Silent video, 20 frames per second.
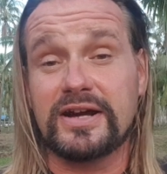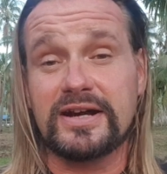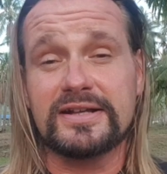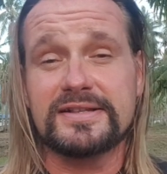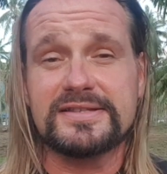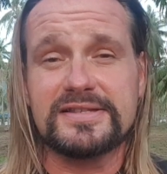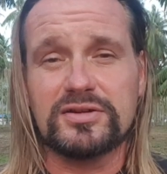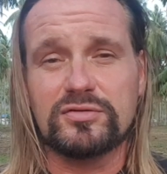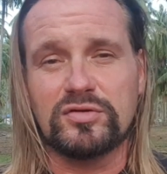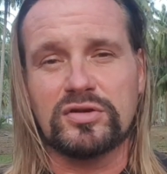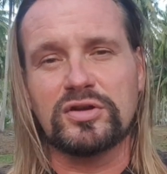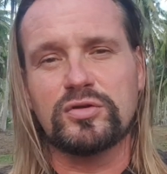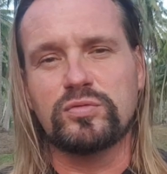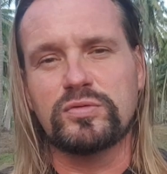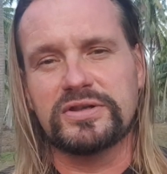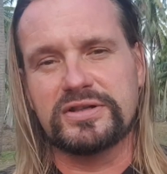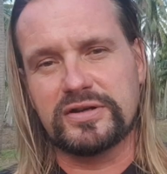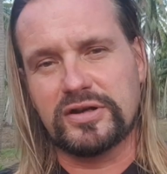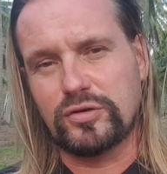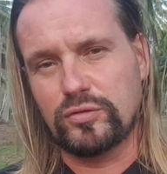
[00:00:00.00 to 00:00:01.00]
answering
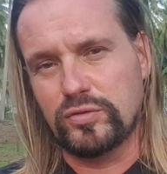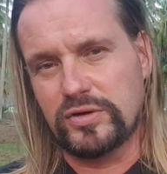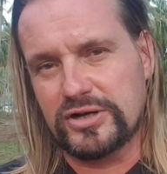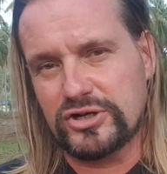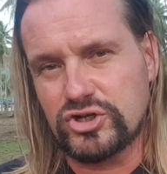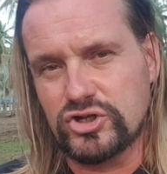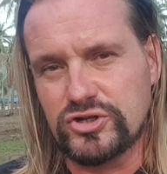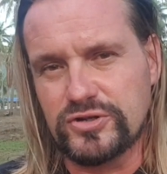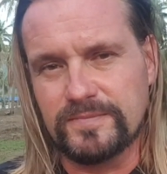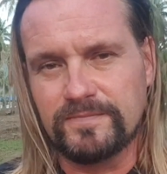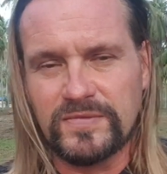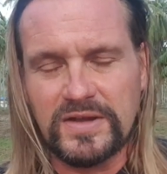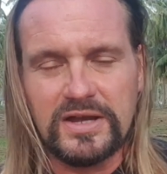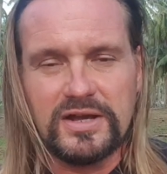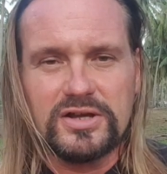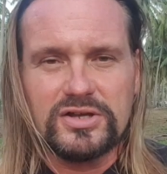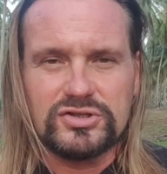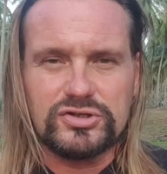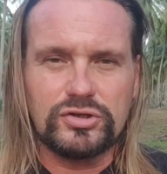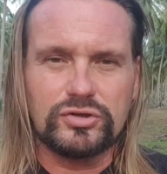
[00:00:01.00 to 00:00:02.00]
with a question.
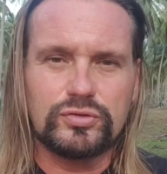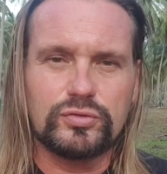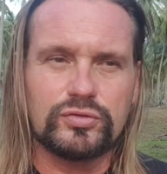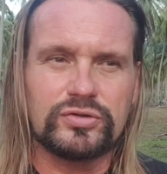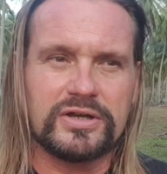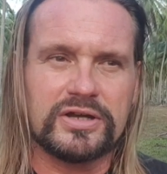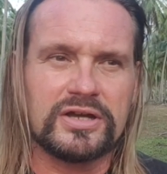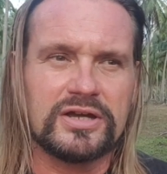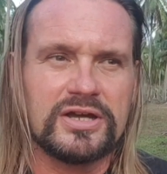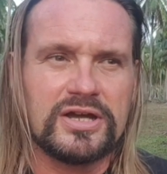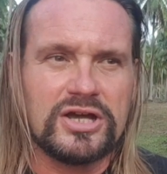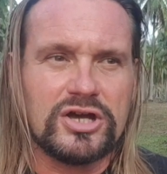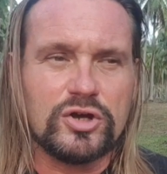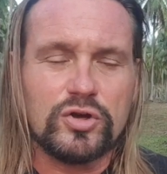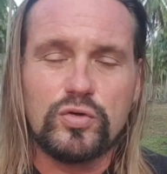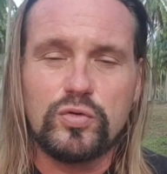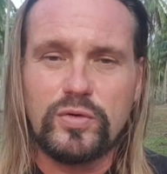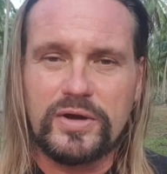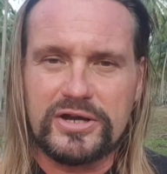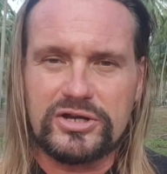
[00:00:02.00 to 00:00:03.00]
So to the
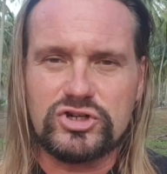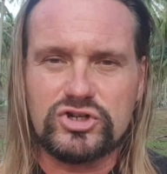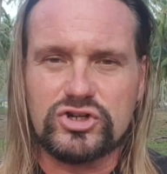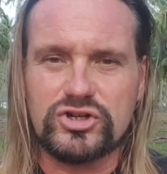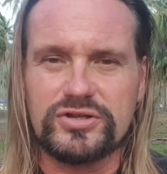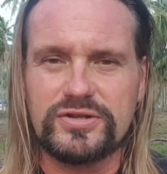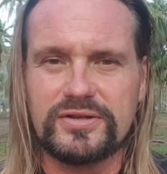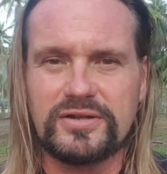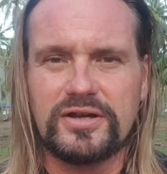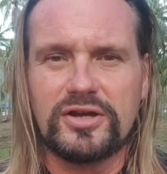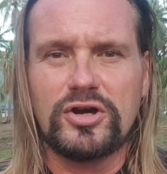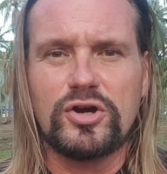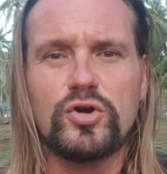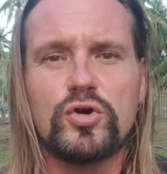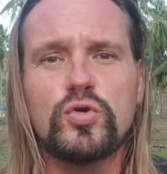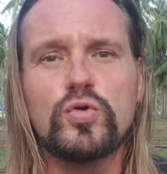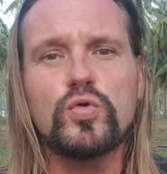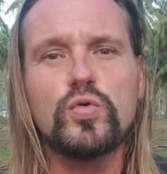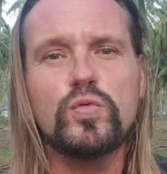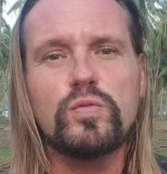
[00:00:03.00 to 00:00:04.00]
question,
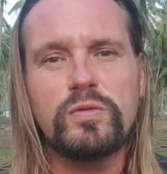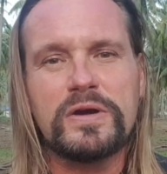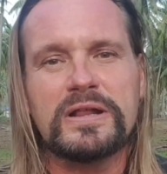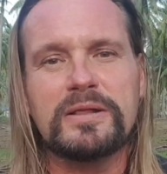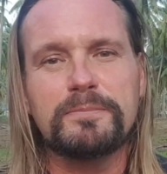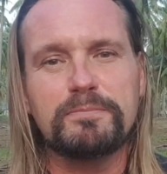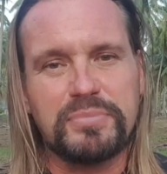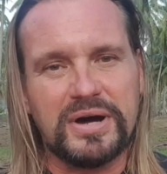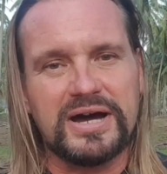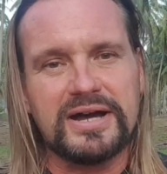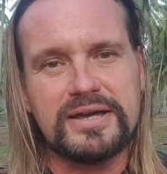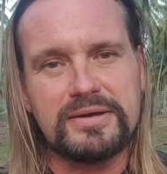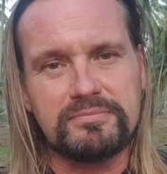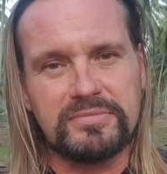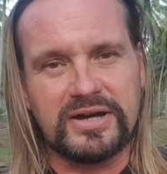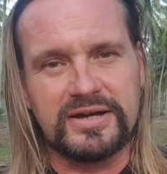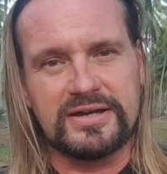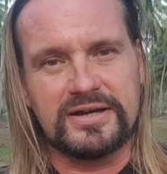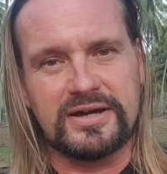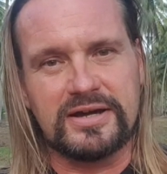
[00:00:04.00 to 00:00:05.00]
who will buy
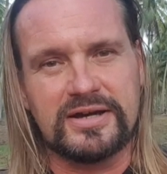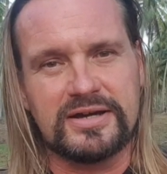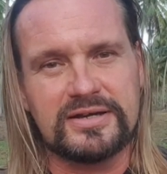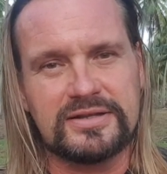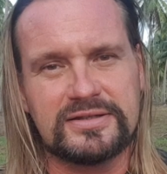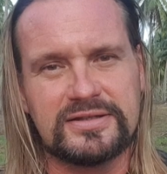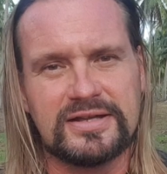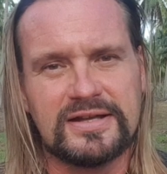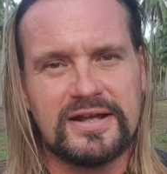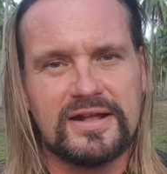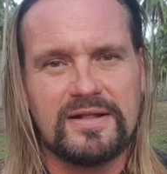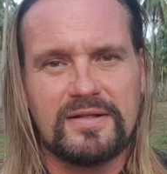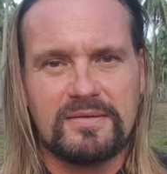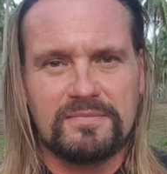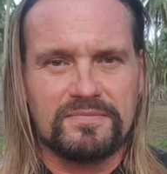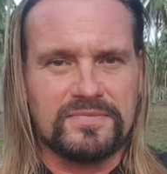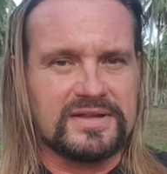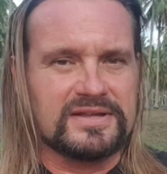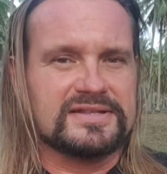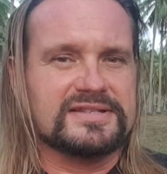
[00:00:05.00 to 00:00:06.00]
my art,
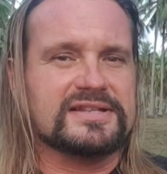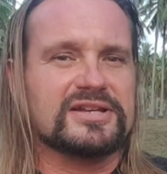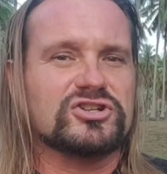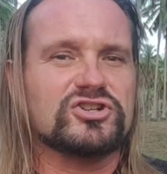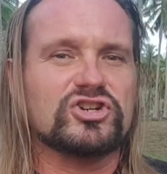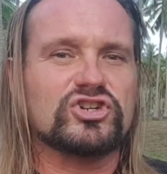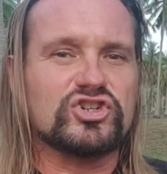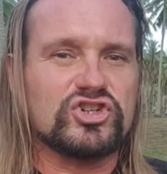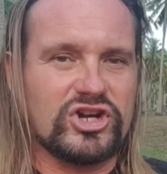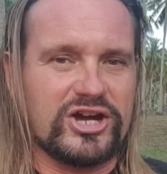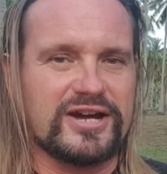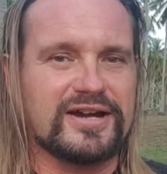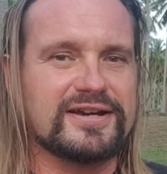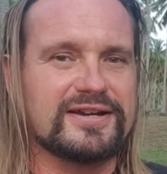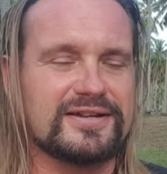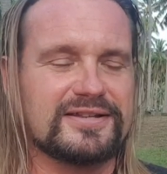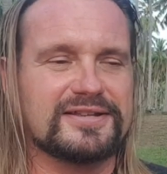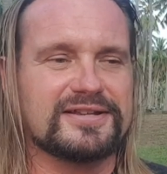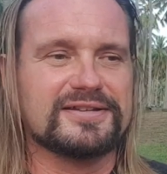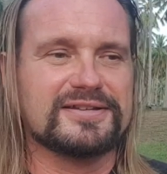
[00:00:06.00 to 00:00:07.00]
such a
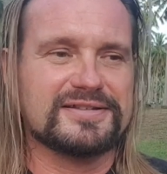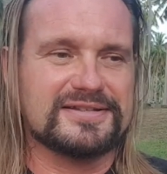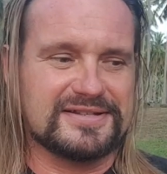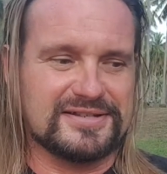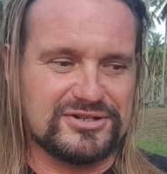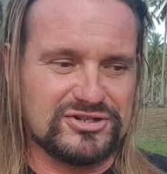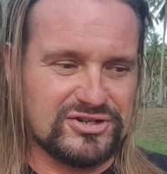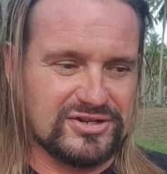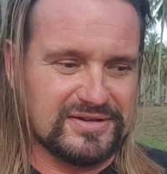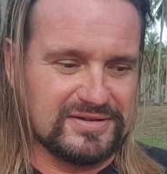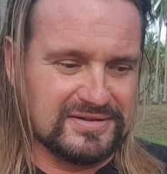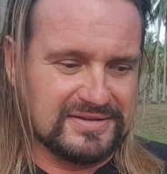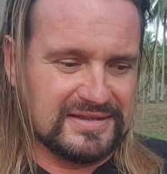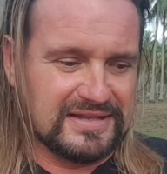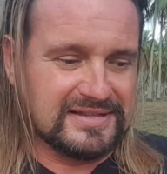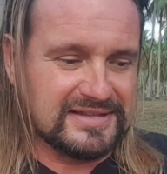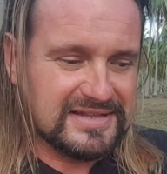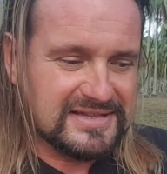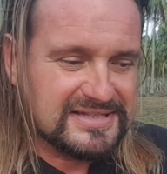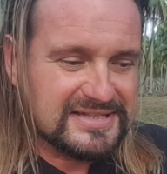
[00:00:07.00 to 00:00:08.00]
child,
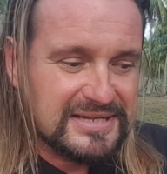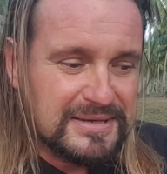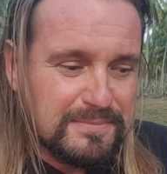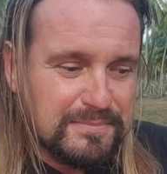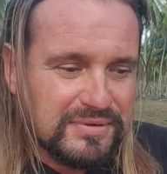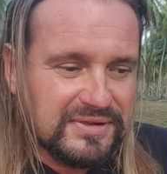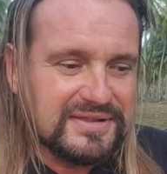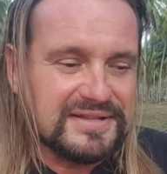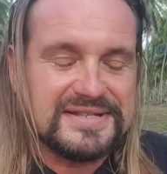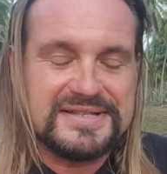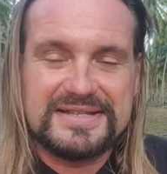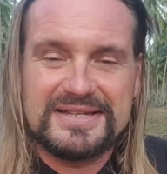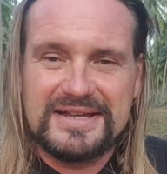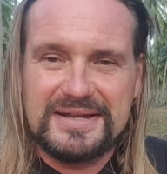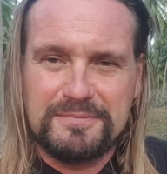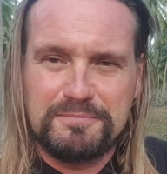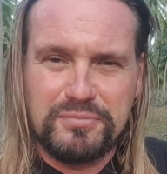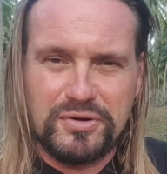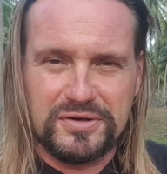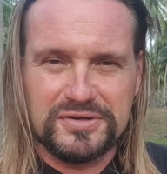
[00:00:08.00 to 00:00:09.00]
that the simplest
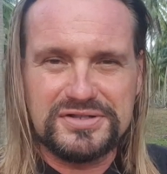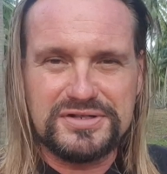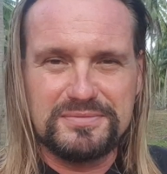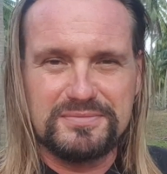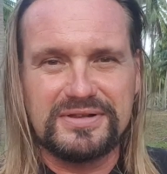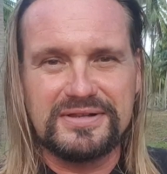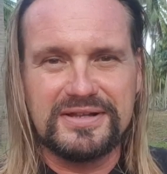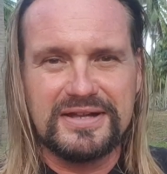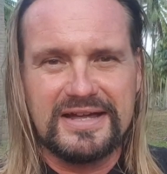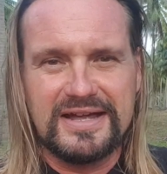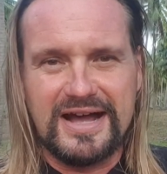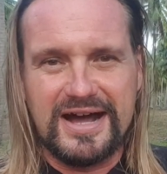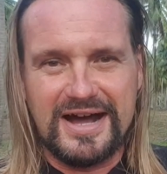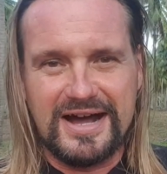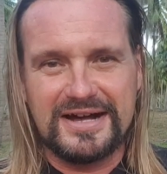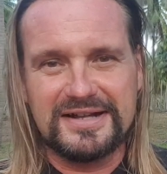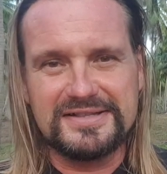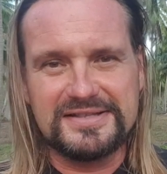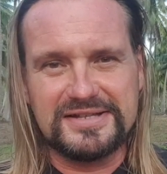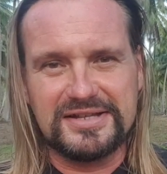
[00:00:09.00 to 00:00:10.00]
possible
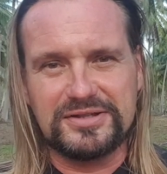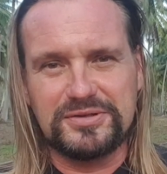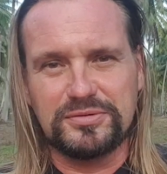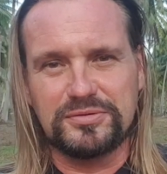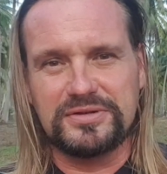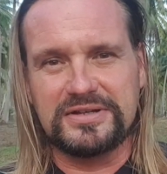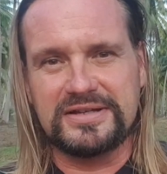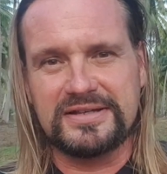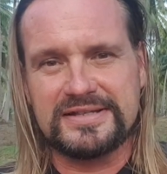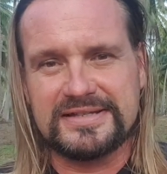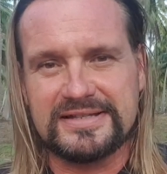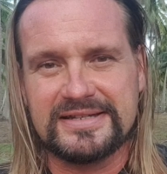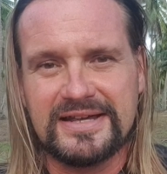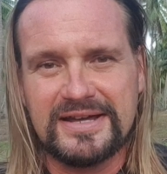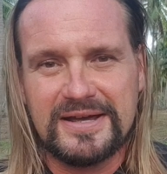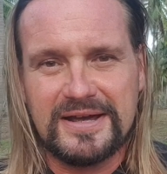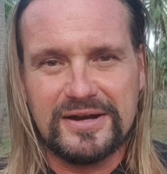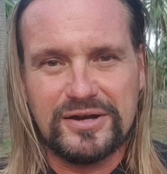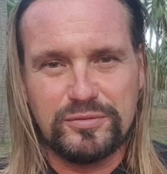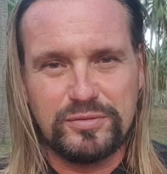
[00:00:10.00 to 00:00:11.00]
answer to this
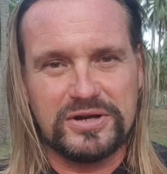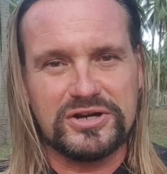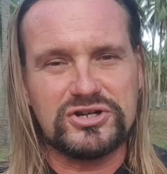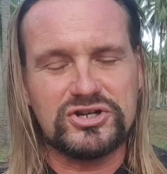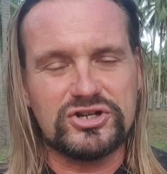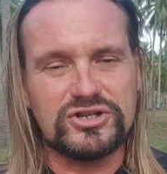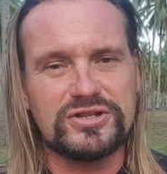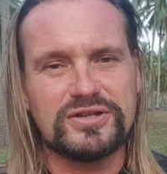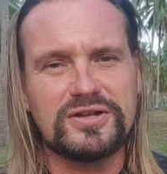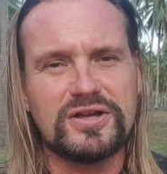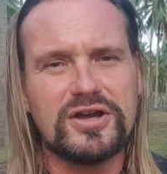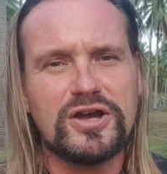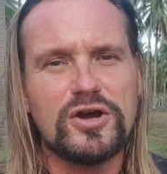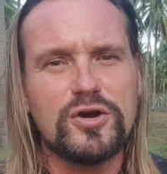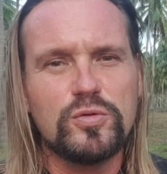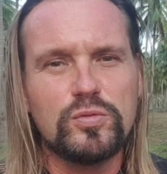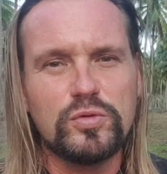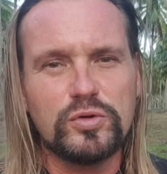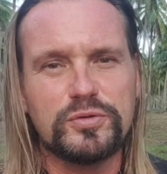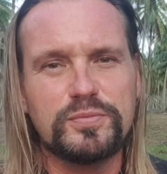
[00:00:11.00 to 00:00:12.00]
question
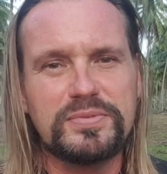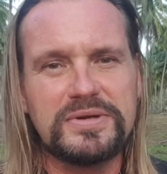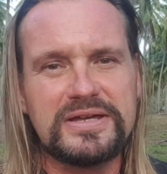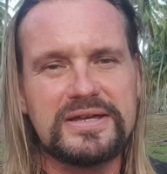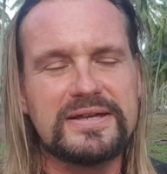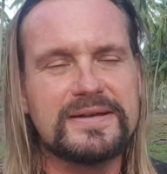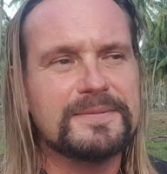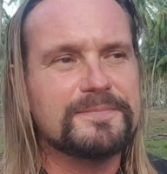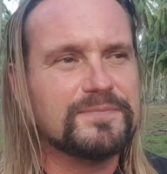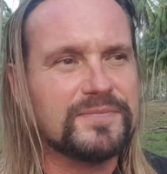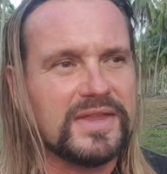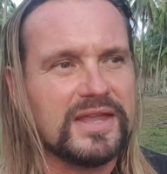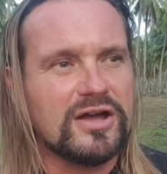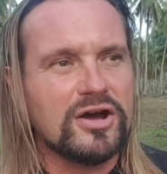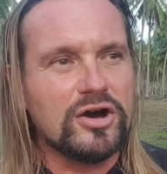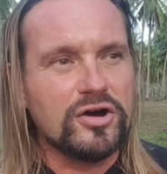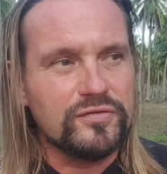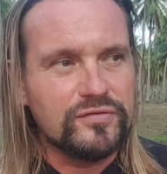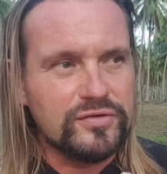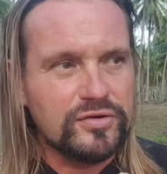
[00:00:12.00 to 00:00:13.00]
would be,
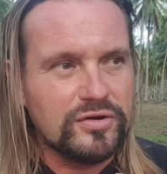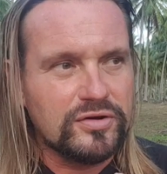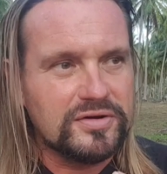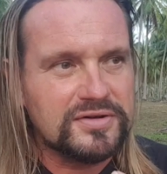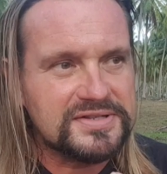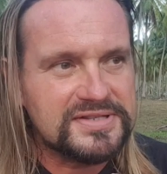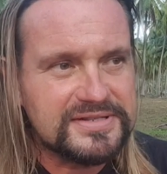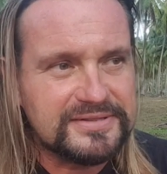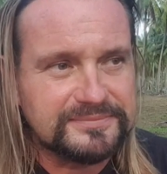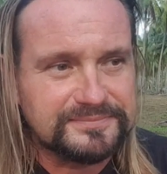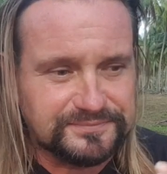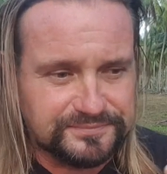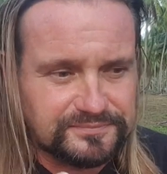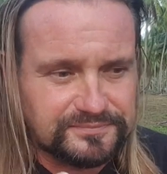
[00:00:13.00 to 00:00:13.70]
of course,